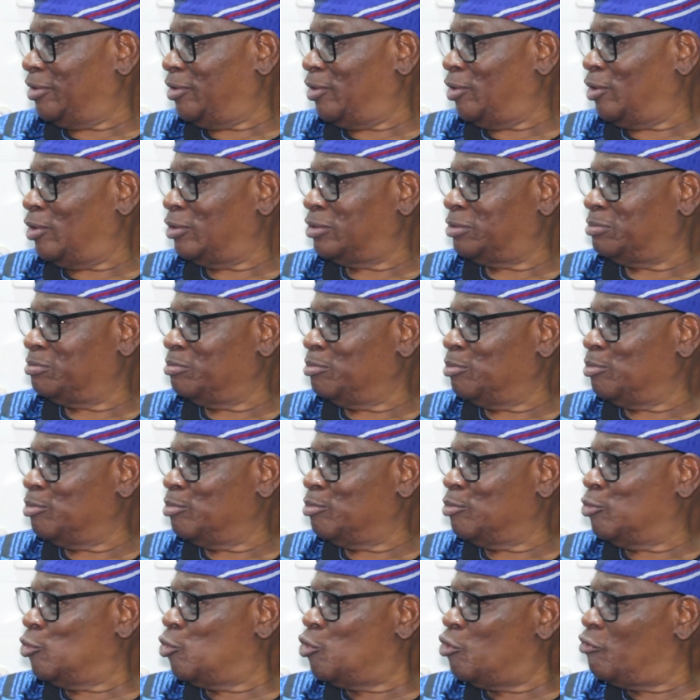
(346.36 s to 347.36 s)
not
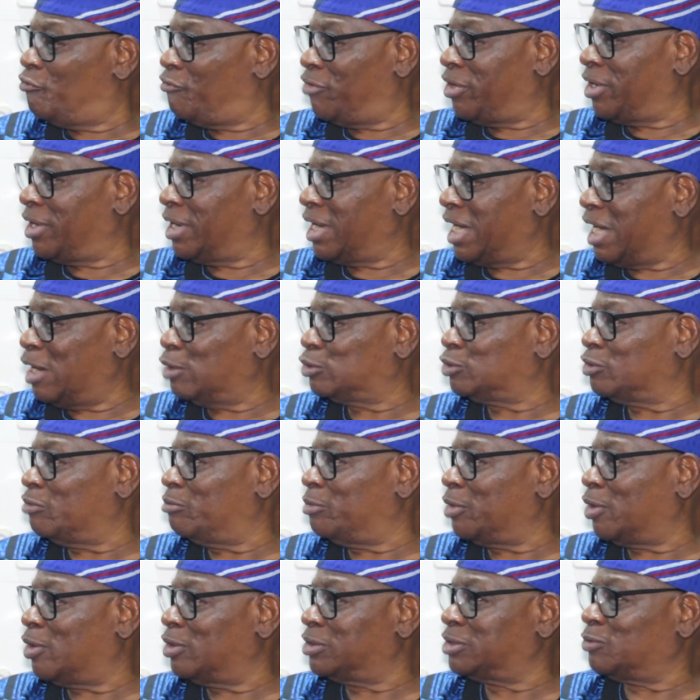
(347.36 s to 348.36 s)
moving out
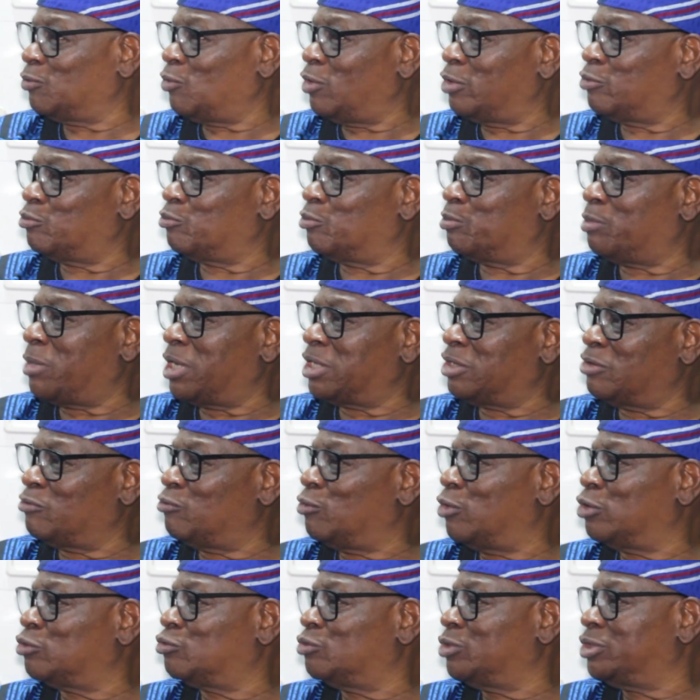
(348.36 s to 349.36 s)
of, because part
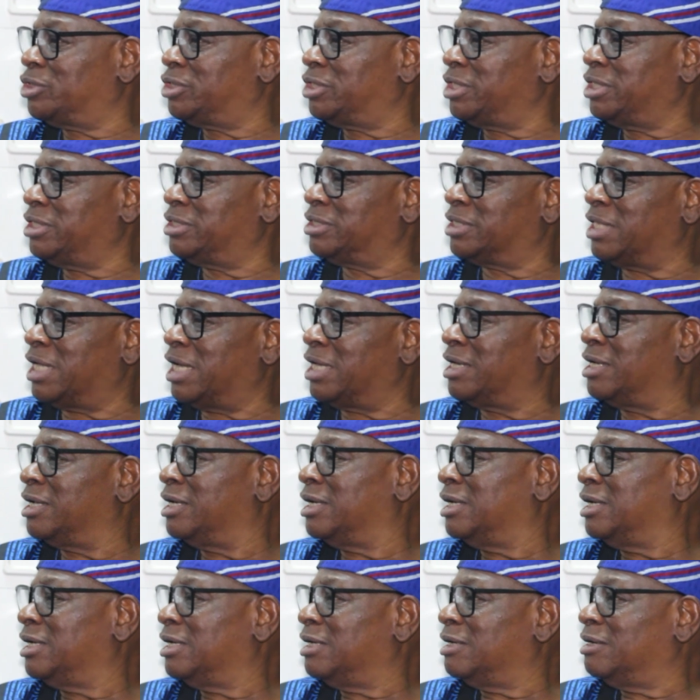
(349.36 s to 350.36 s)
of what we see is that
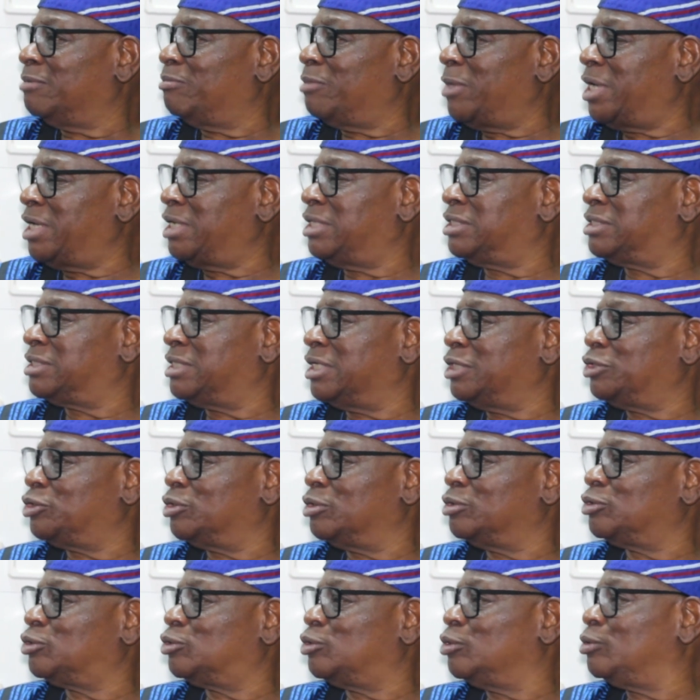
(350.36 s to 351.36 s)
many
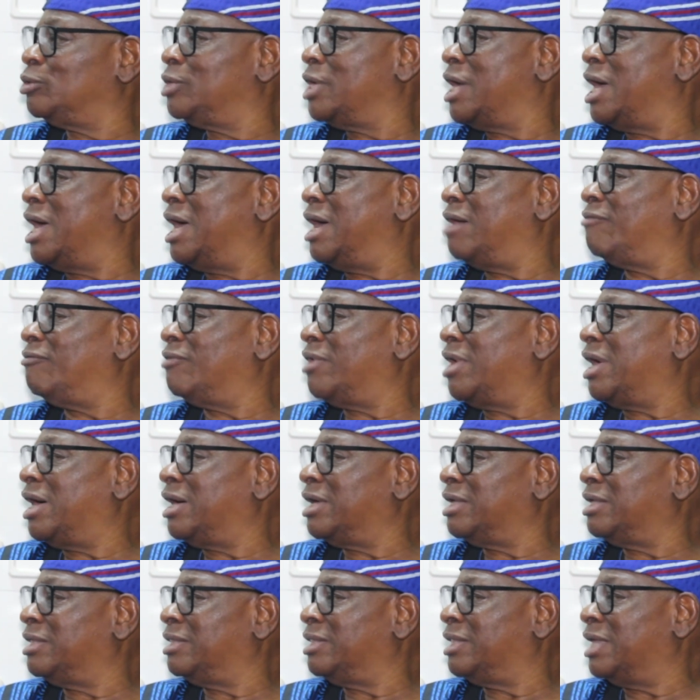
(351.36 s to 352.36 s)
stations don't have
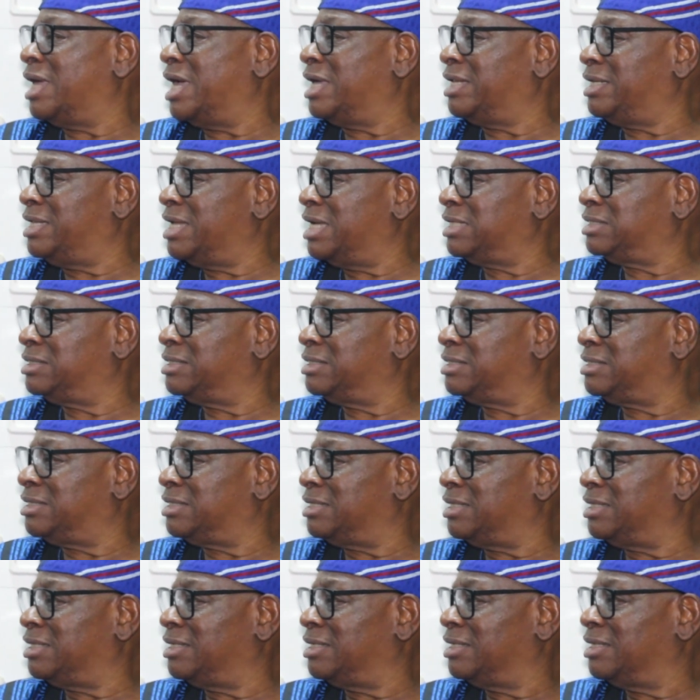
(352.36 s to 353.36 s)
the
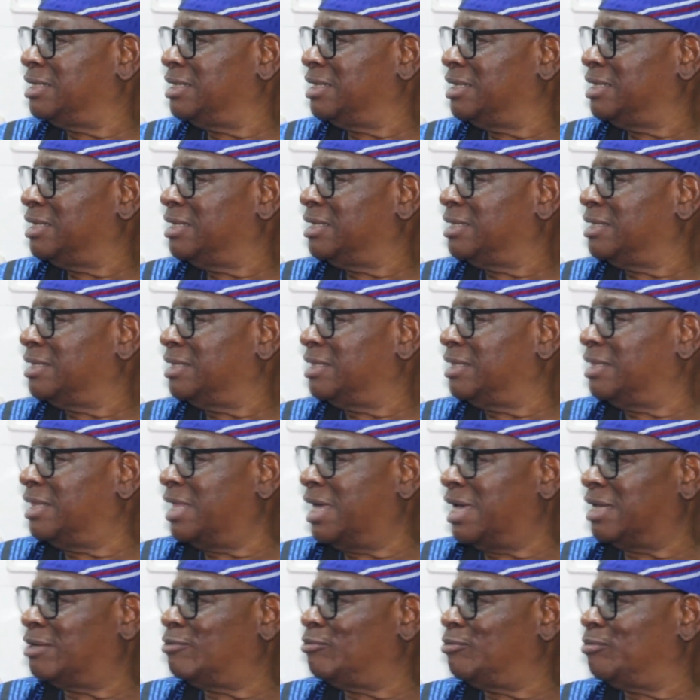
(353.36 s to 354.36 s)
identity
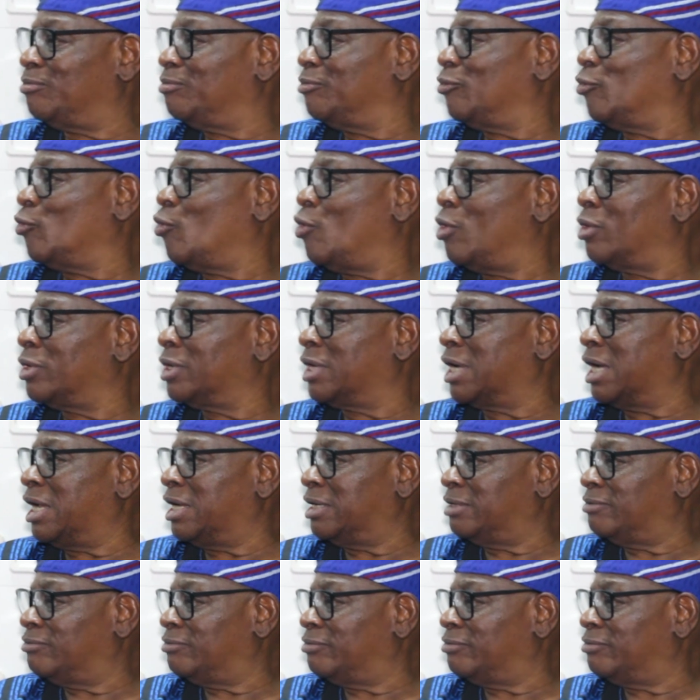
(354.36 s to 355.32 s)
that one can